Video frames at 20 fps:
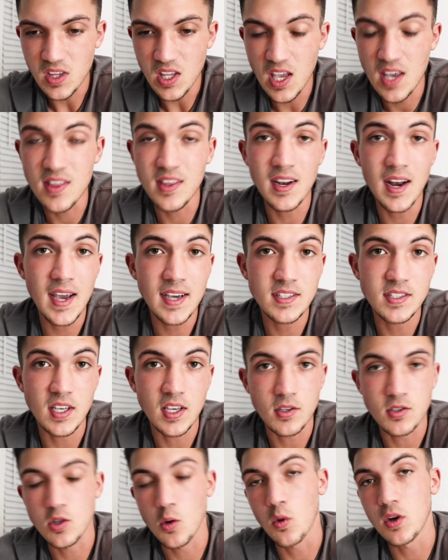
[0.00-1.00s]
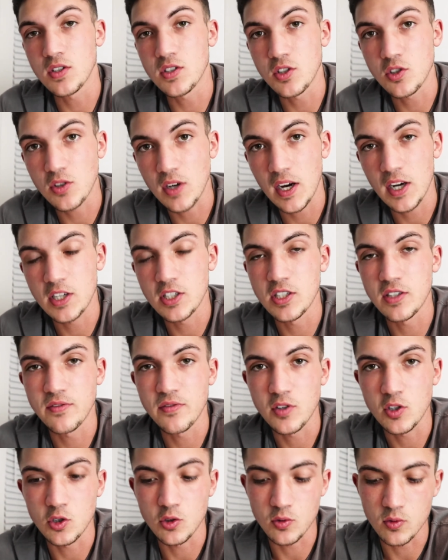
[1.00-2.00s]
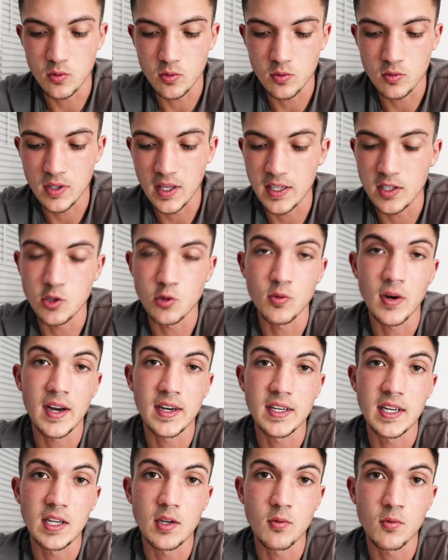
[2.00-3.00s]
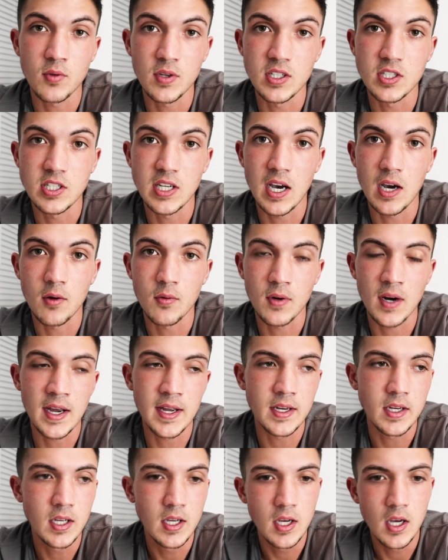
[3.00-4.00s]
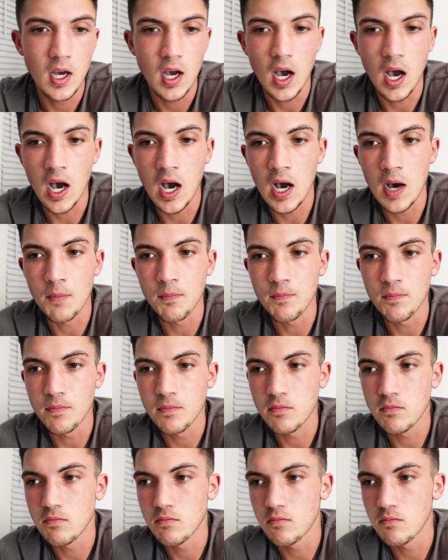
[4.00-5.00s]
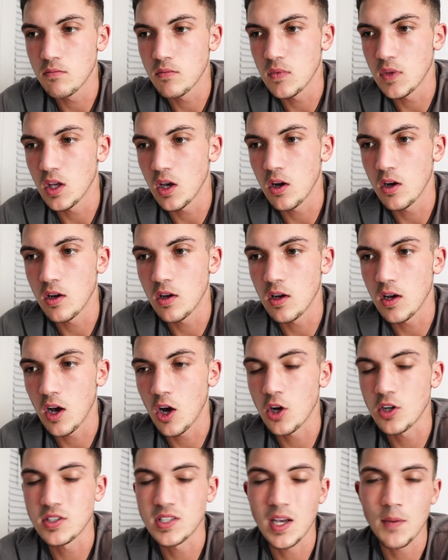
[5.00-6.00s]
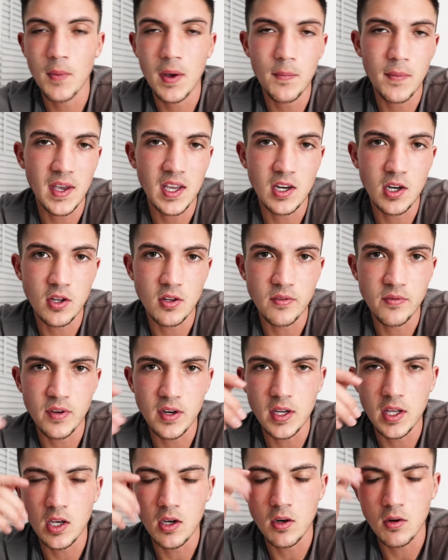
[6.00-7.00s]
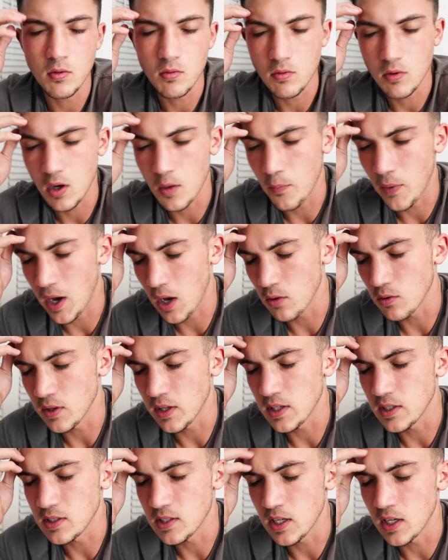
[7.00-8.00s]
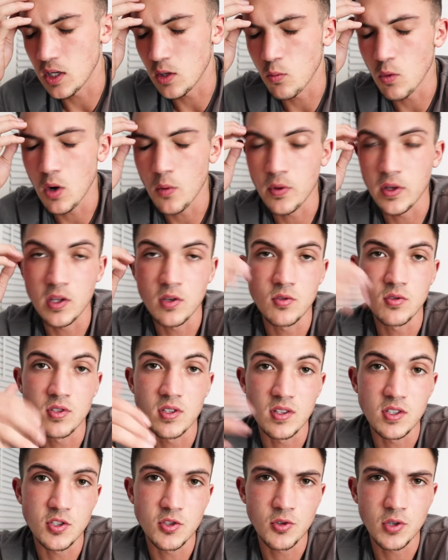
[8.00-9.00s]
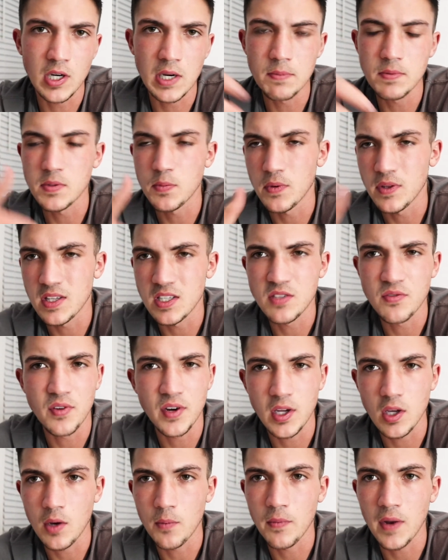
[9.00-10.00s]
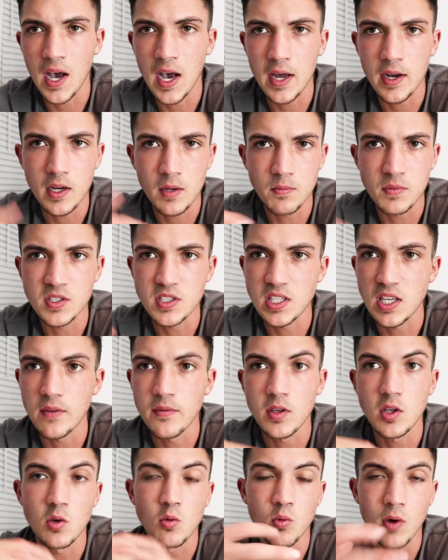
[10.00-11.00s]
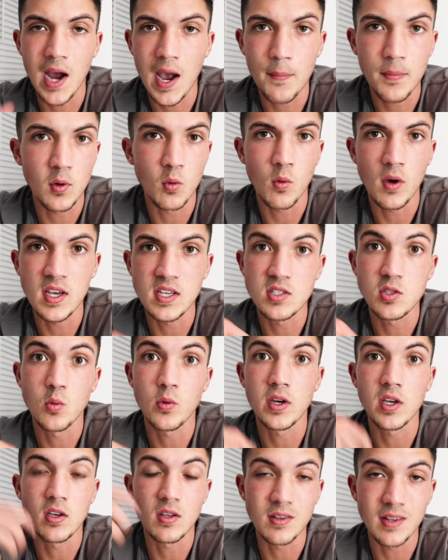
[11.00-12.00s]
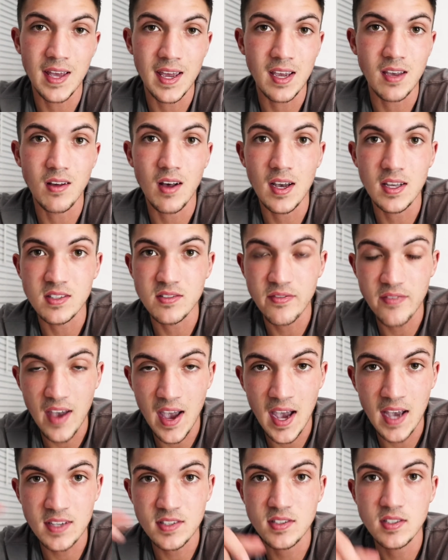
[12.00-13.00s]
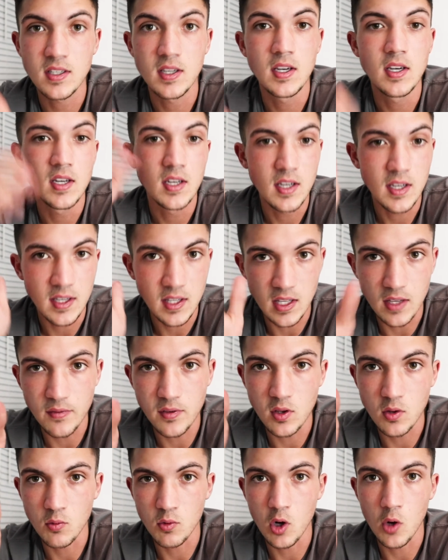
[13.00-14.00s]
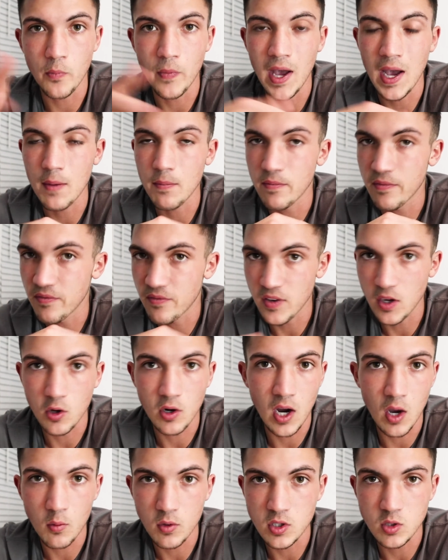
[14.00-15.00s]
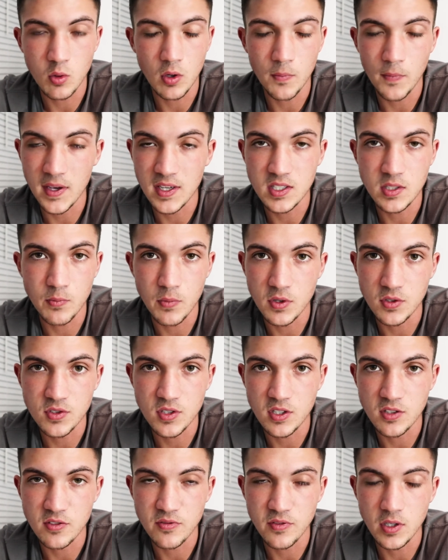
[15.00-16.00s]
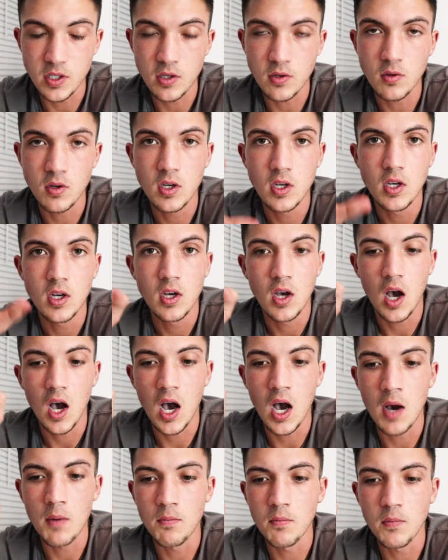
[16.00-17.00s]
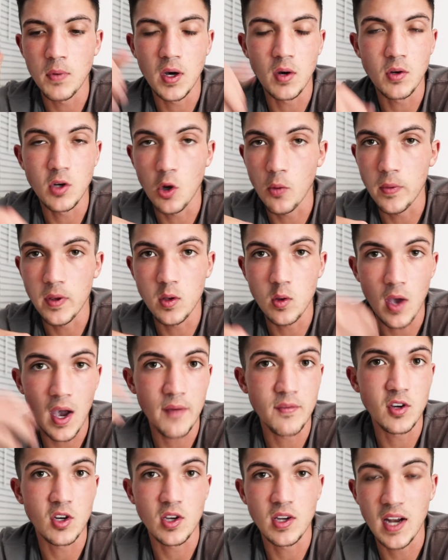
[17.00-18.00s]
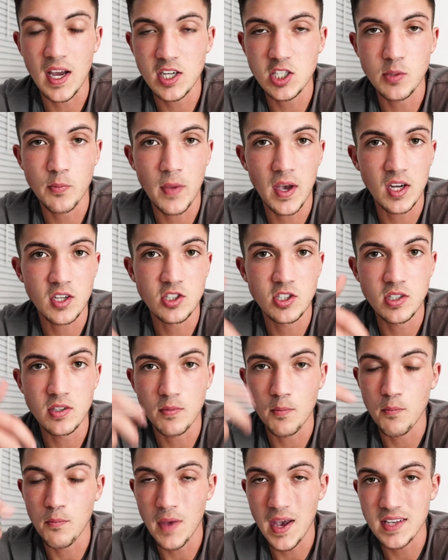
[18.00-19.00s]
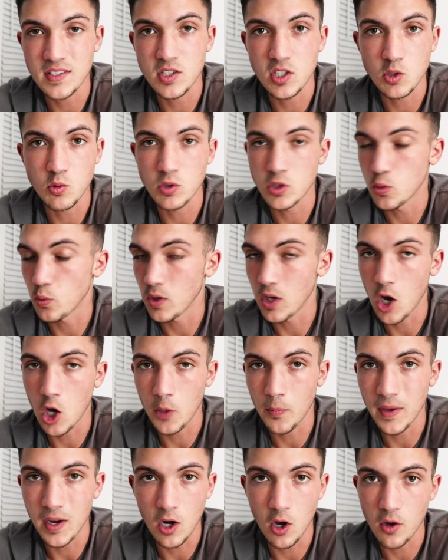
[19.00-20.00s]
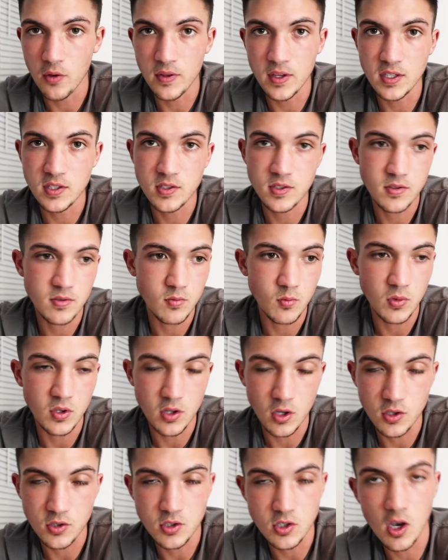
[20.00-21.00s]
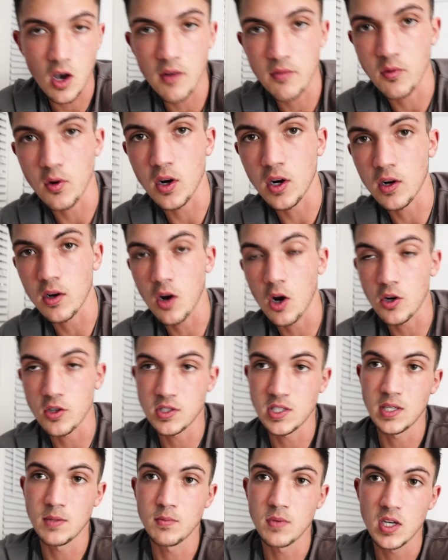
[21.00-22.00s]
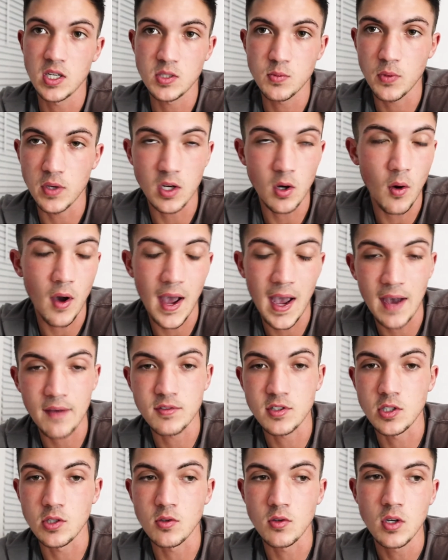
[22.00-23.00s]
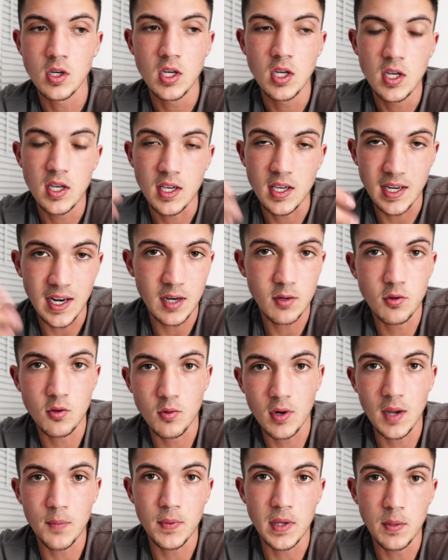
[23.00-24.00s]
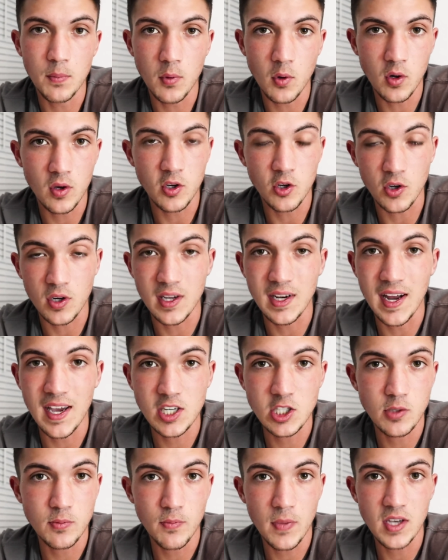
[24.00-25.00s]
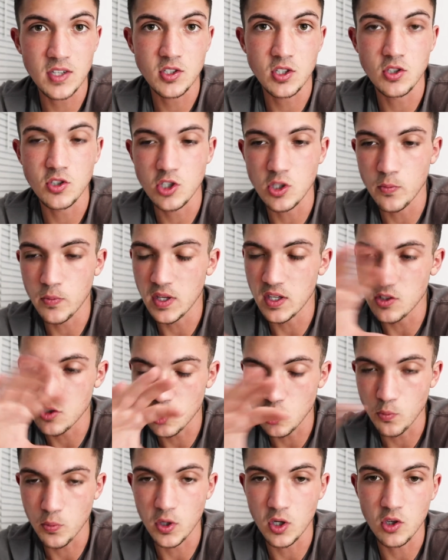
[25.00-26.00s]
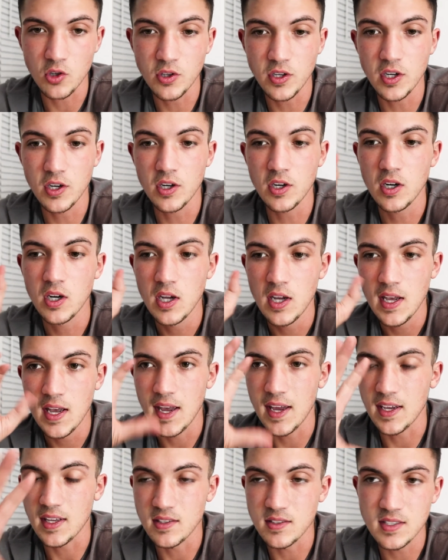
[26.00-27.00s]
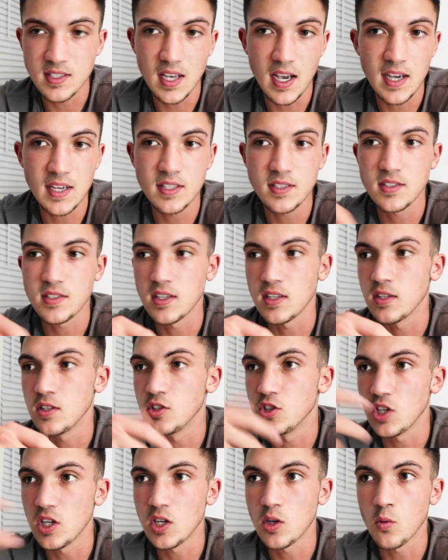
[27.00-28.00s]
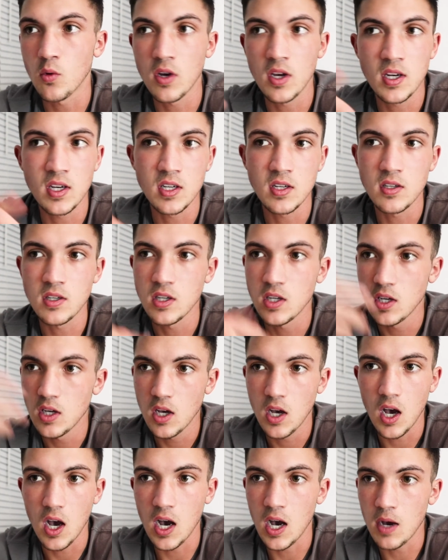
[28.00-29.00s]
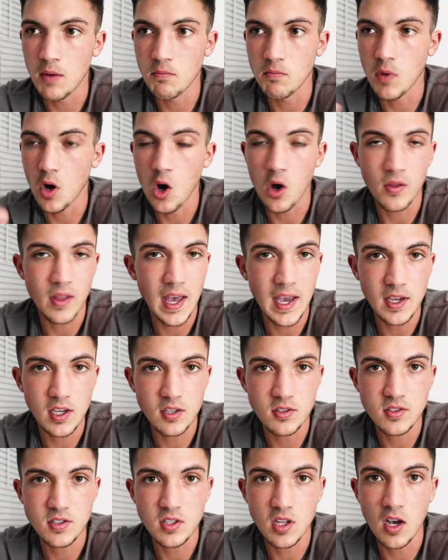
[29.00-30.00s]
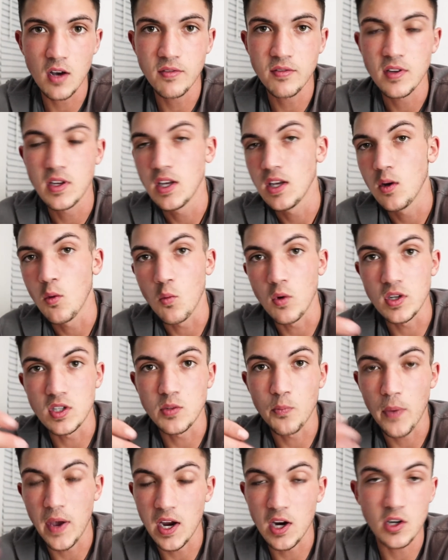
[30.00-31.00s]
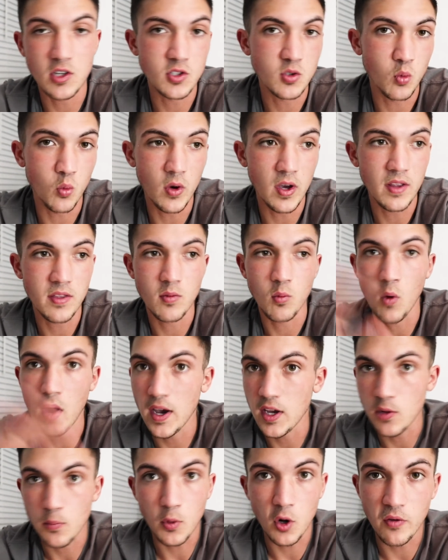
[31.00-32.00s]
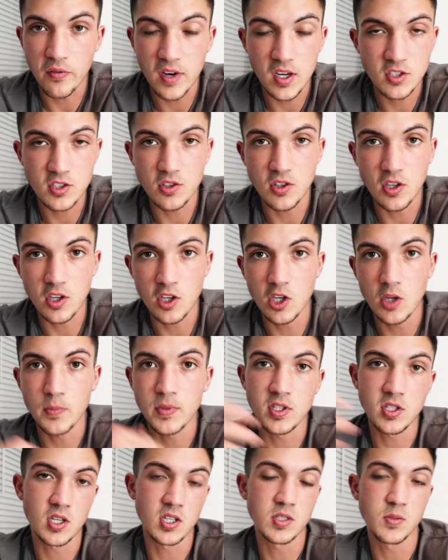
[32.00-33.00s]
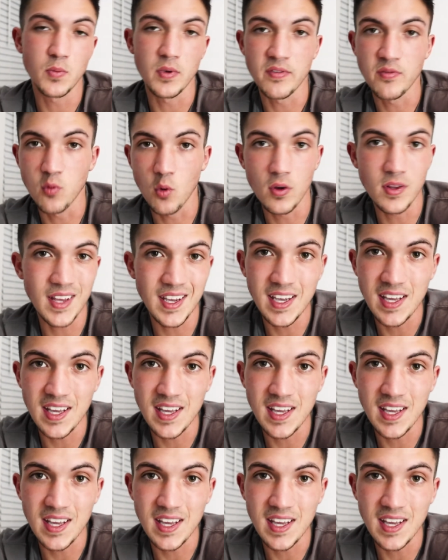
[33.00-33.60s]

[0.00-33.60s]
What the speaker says: the next thing, so what's the strategy for direct reach out, right? Honestly, I might make another video about LinkedIn and what we use in the scripts, but this video I'm not. I'm just giving you rapid ways where you can land clients fast, give you the roadmap, figure out which one makes the most sense for you. But normally you have your connection message, which we automate all this with our software. Our team does, but you don't have to. Connect with the right people. Your connection message should be super clear and concise and genuine and all that good stuff, which pairs with why your profile should look good, because before they